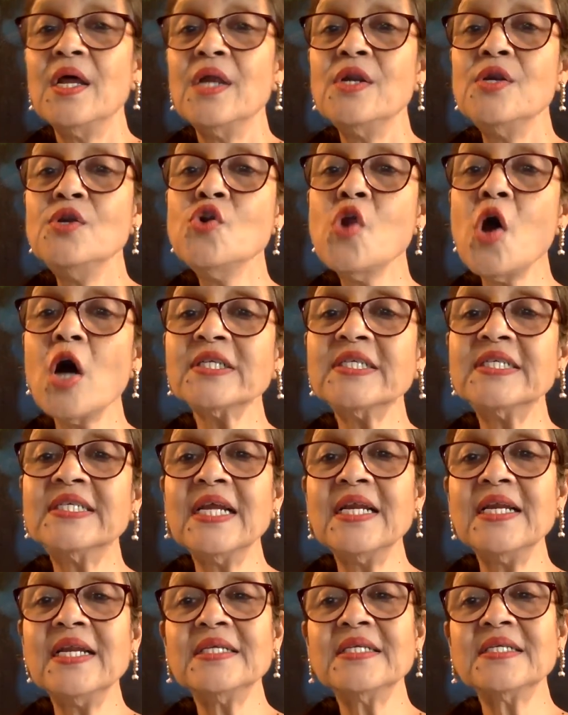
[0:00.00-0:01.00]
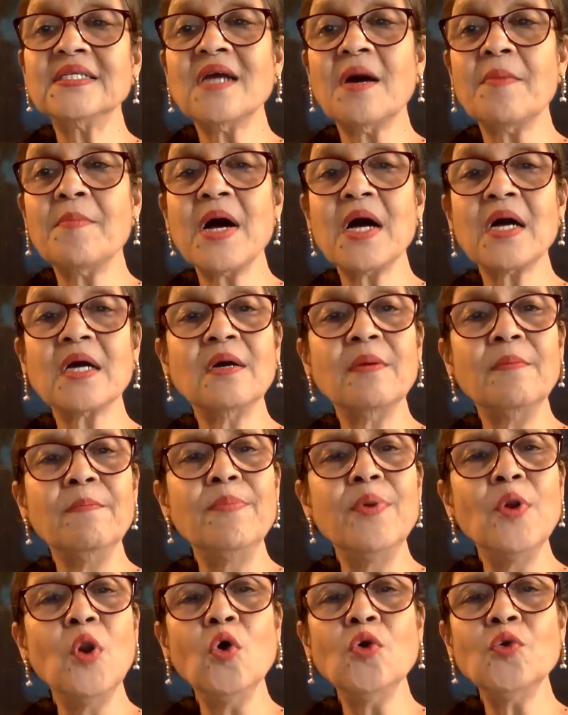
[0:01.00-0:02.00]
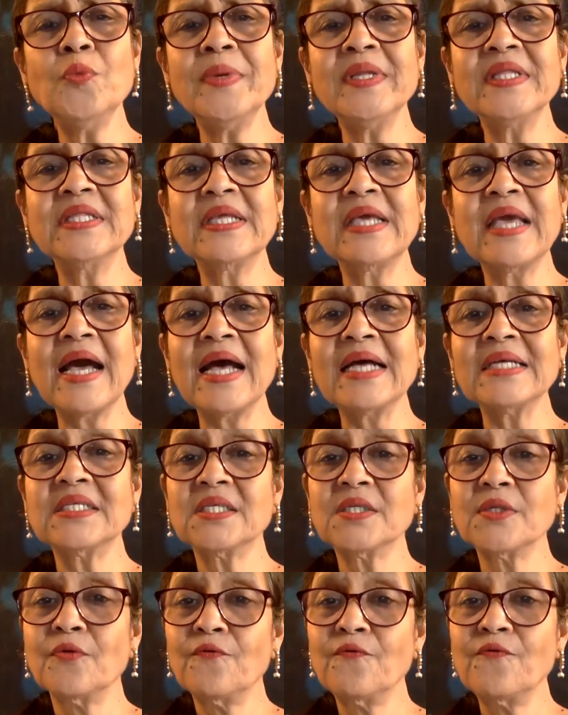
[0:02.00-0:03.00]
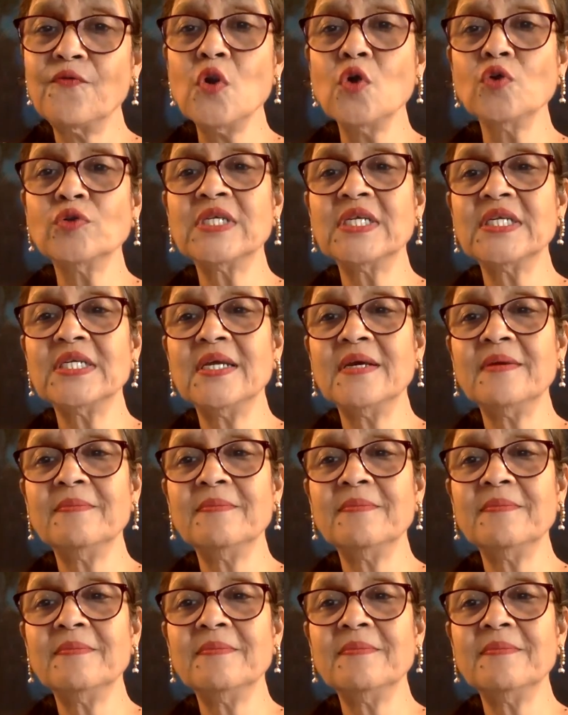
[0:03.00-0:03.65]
not till his stomach, blown with gas, floated.